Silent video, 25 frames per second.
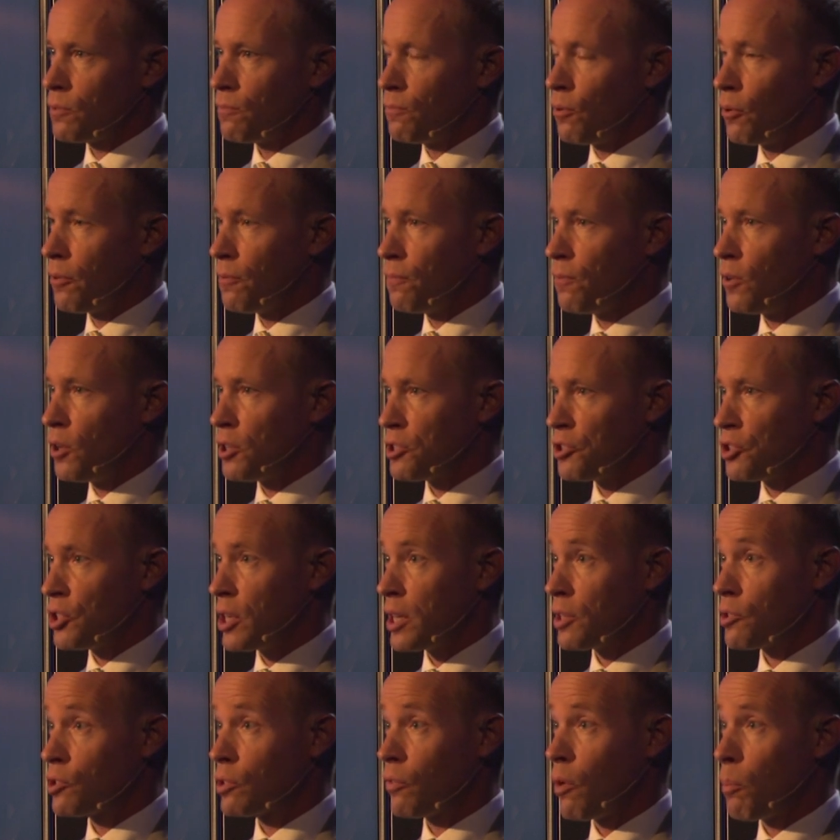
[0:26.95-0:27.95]
for the first
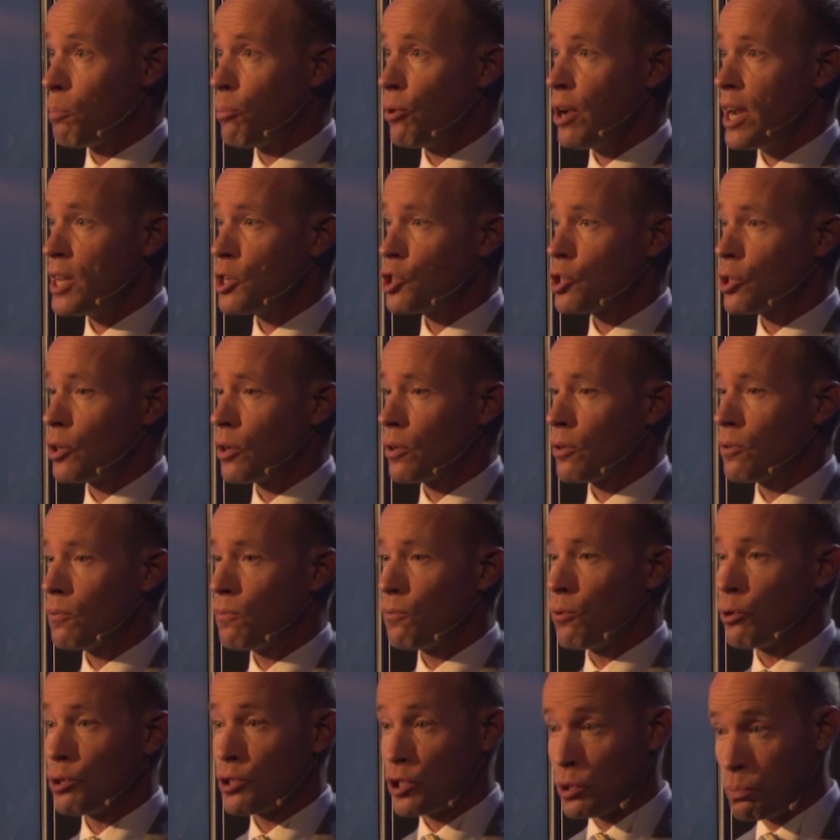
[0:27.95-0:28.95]
years of operation
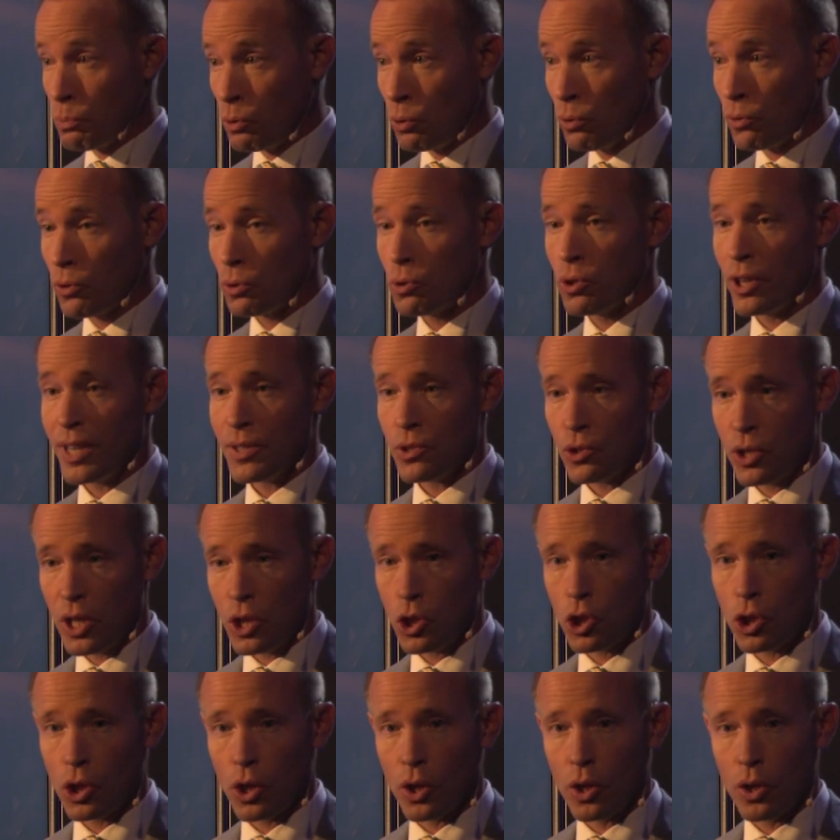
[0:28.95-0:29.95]
for a smooth
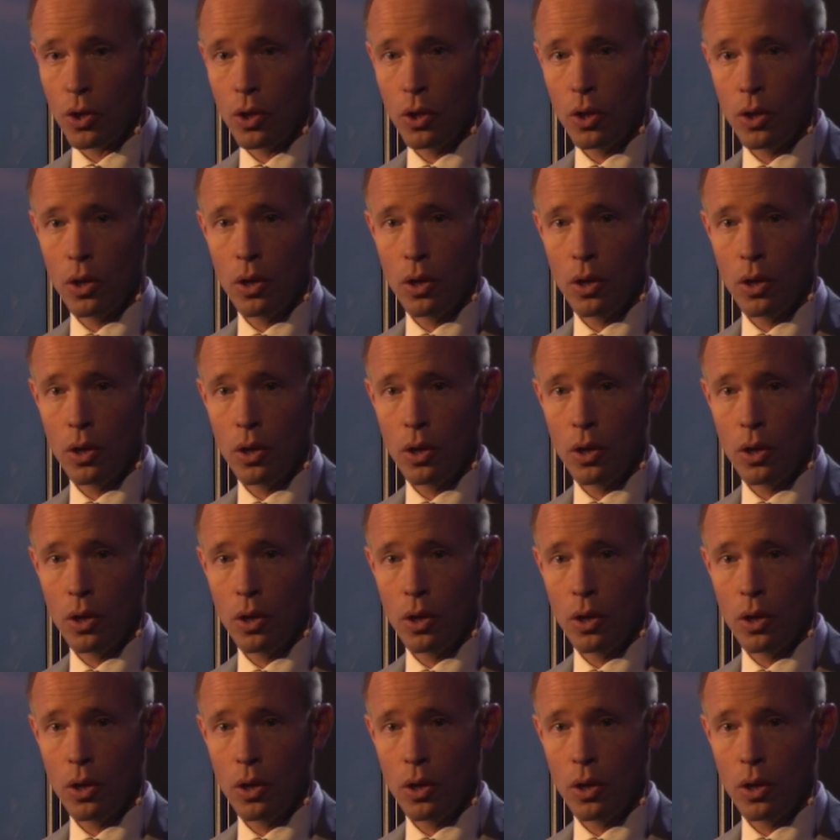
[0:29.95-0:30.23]
transition